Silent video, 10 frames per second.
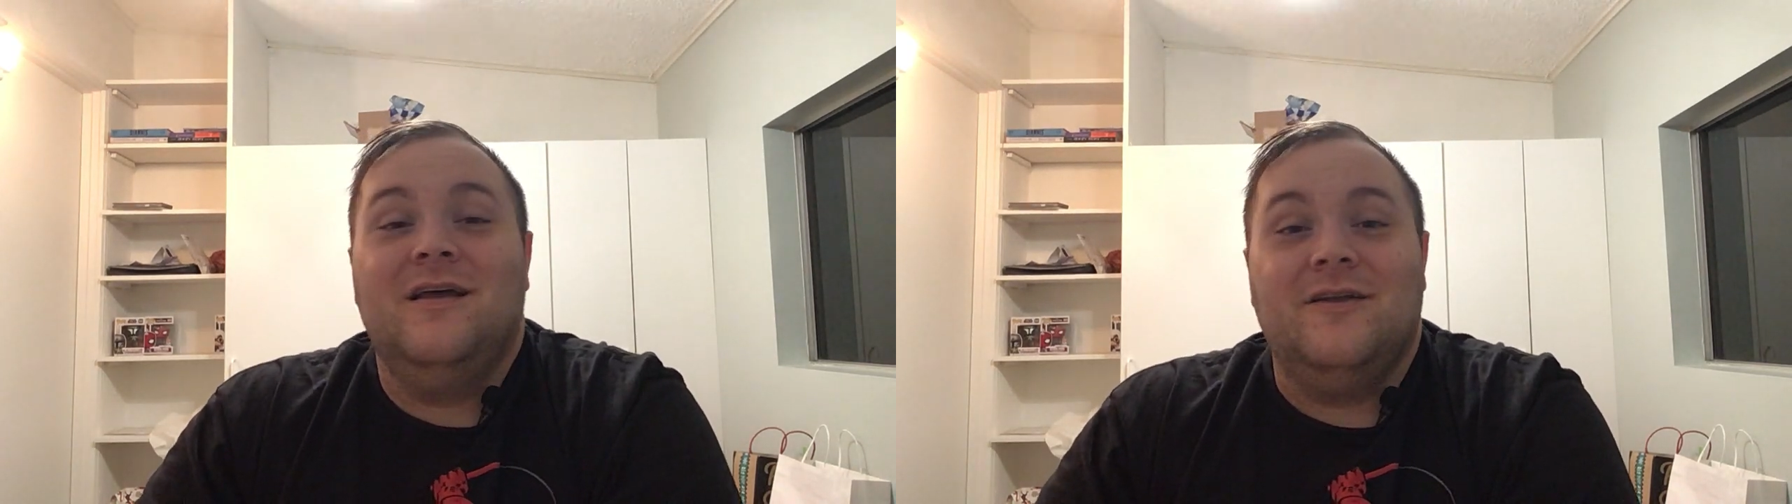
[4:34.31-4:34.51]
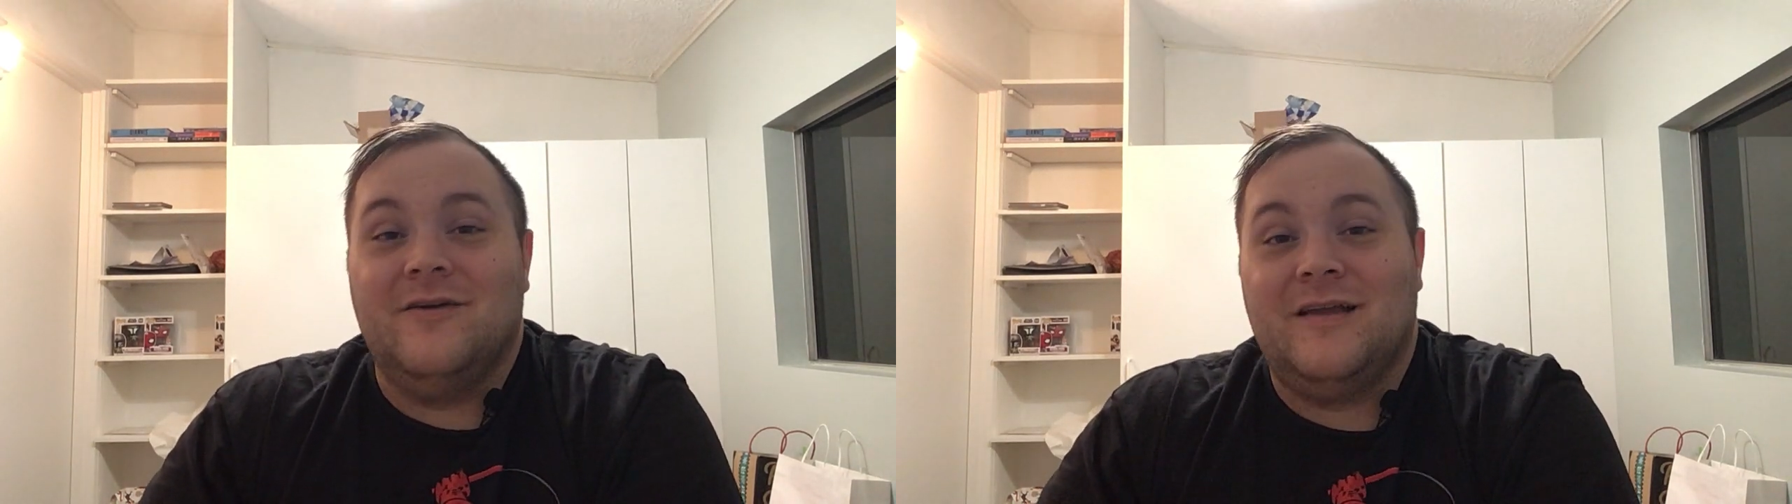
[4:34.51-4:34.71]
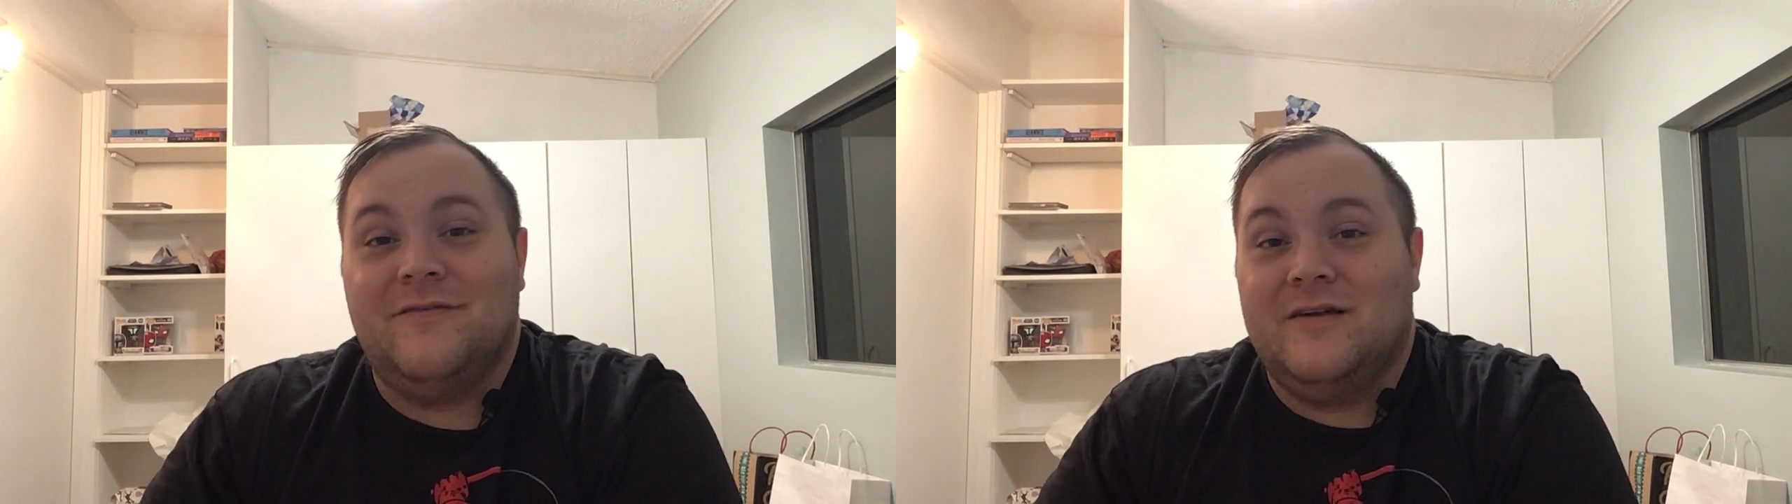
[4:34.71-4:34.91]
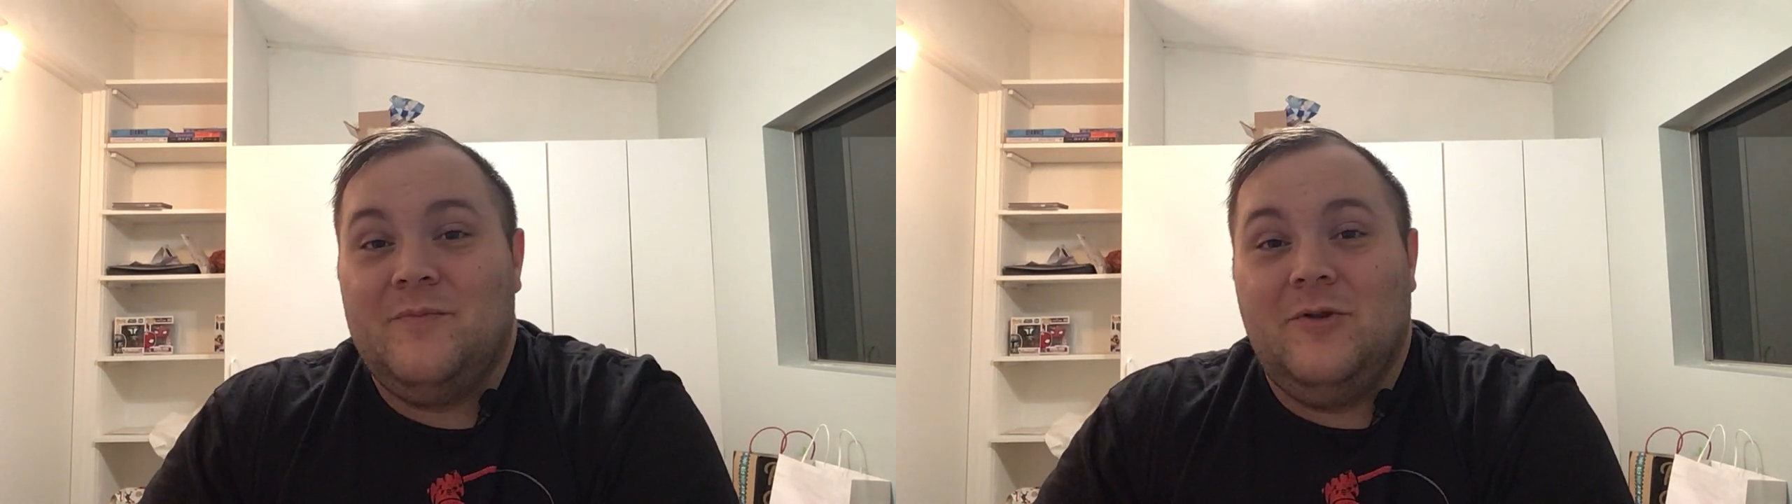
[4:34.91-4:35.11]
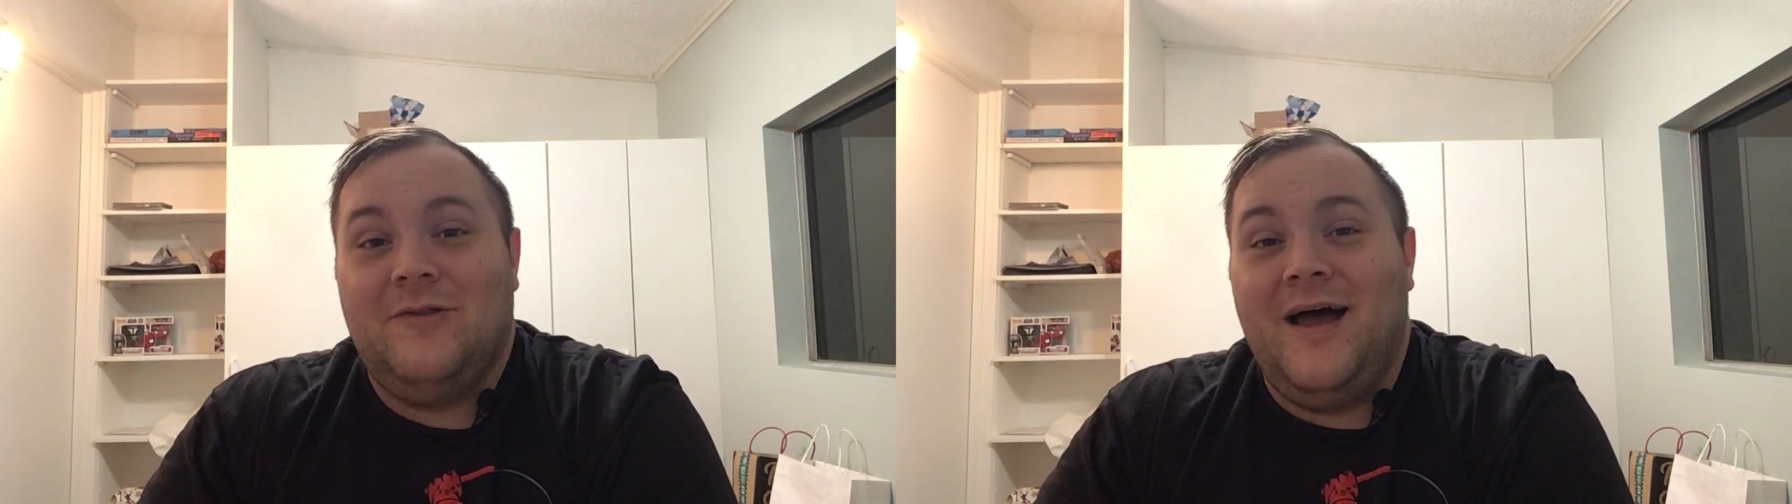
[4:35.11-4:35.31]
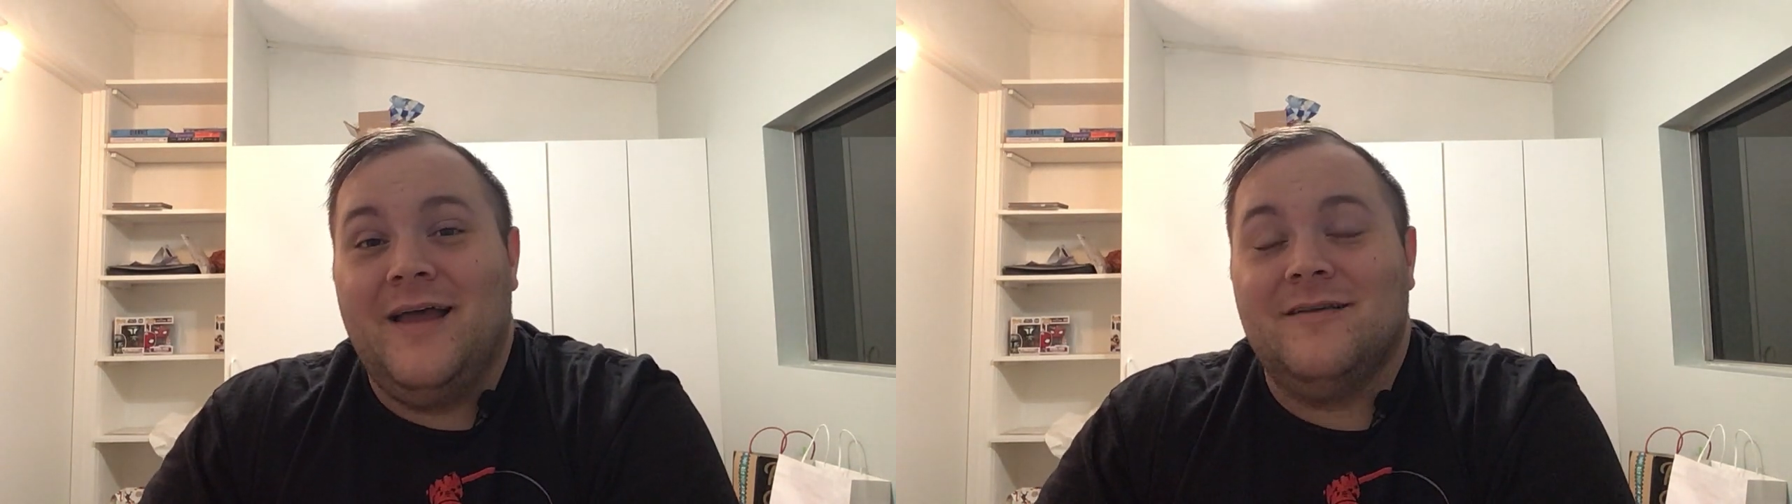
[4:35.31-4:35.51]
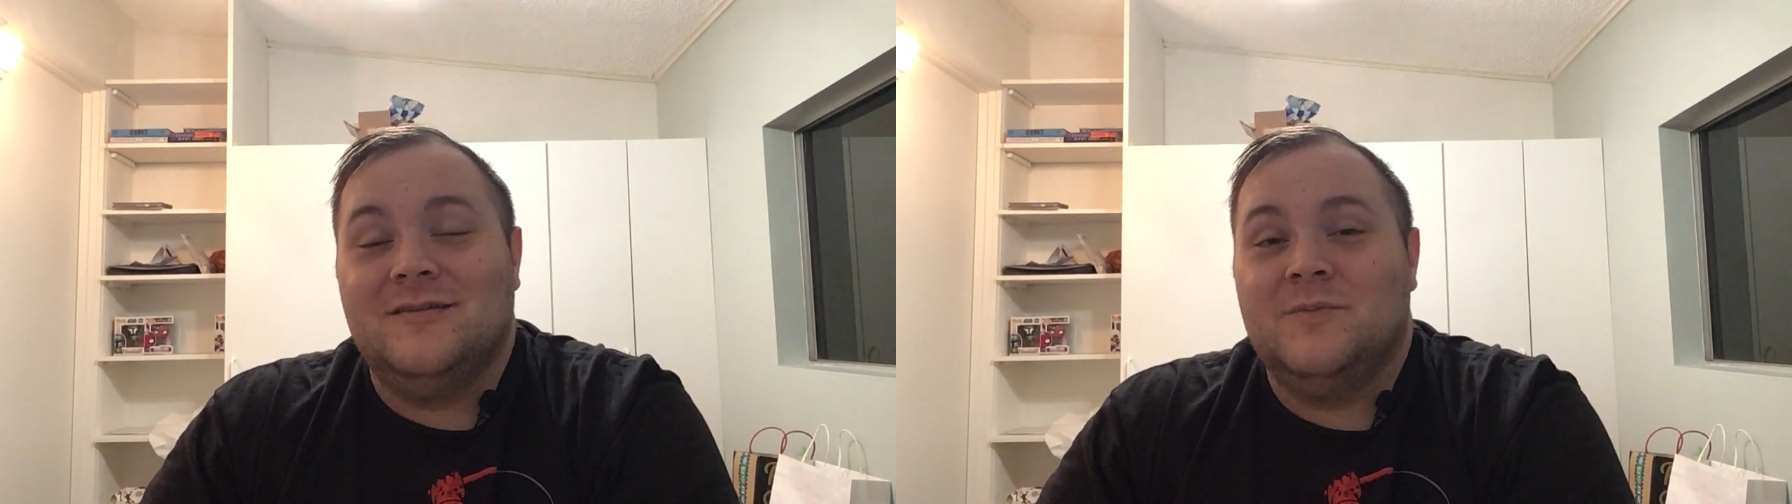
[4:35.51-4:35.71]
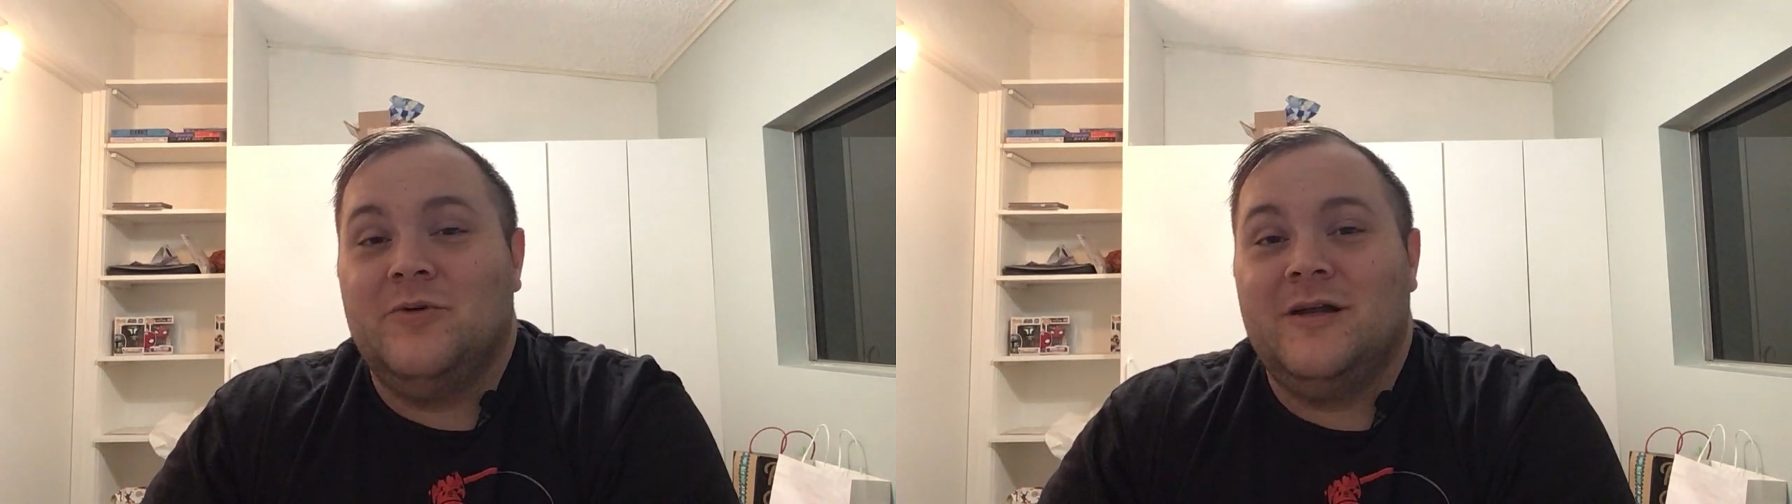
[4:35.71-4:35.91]
you're giving up a lot
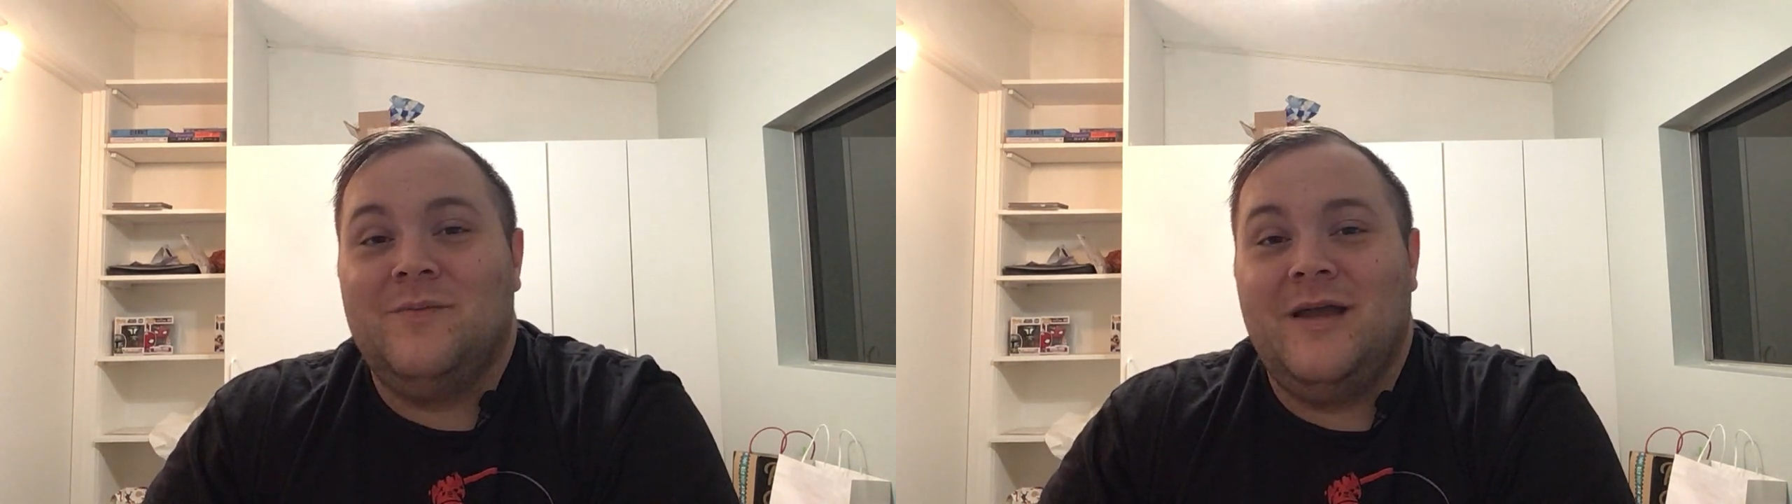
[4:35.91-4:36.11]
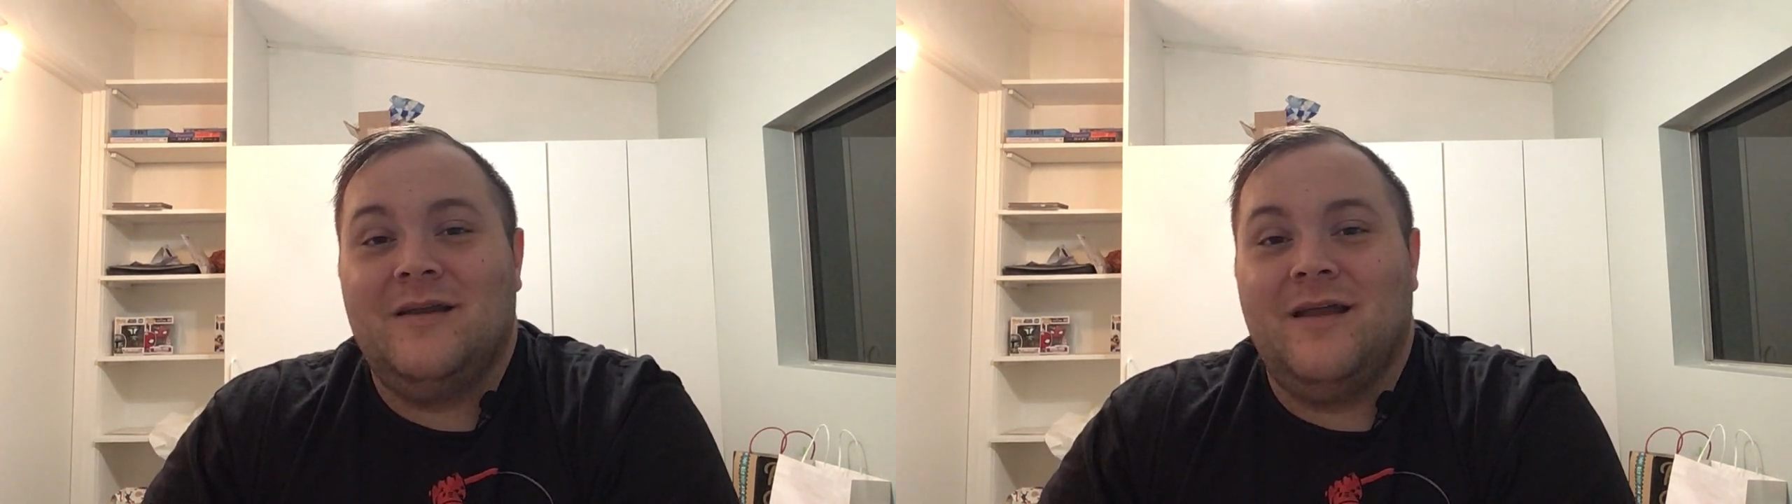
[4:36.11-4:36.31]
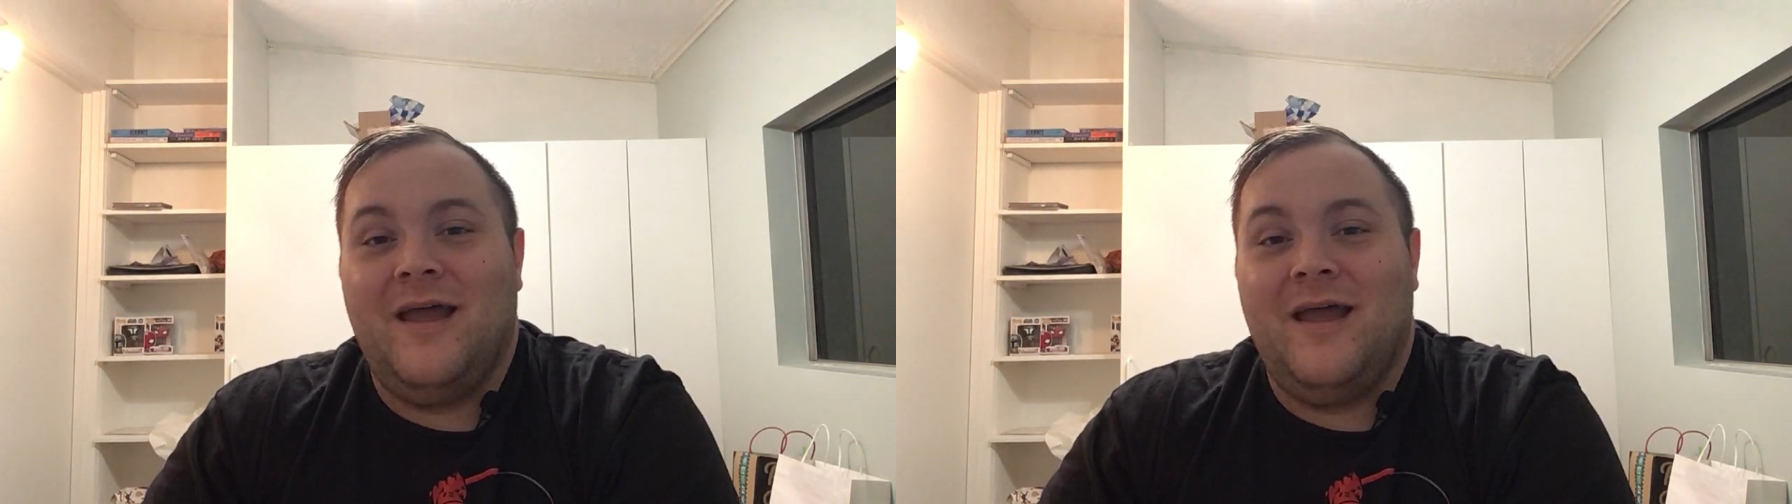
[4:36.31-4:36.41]
to bring him in.